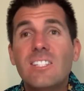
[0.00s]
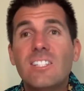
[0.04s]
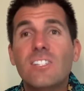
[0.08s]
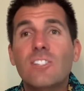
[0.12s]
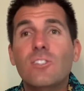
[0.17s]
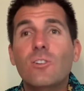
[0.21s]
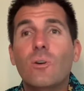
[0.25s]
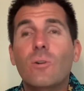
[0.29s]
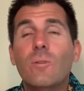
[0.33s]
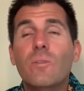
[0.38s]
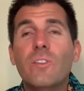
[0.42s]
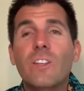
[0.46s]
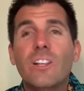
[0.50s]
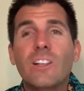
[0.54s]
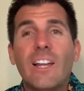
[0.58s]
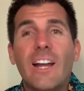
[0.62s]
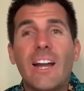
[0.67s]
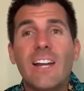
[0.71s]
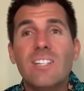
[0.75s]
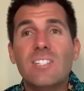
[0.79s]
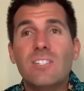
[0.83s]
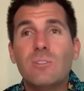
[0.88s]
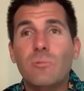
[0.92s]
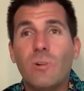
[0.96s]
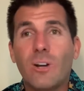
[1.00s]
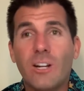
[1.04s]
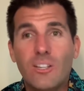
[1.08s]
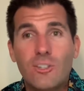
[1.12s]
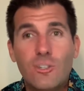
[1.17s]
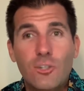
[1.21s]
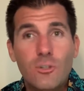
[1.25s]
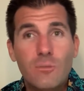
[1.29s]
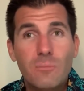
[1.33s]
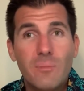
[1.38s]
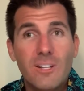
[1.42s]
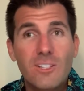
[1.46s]
over the last,
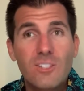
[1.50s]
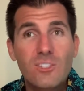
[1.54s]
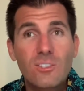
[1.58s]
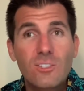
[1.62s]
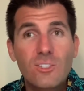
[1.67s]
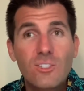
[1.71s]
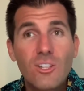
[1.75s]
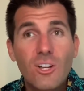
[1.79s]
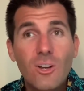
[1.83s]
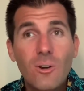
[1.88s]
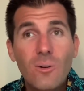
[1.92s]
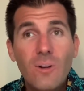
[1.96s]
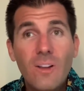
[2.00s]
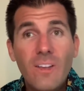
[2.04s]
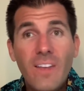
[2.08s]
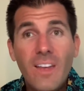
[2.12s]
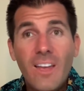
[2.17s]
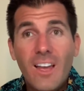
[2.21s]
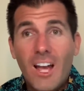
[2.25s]
2 months or so?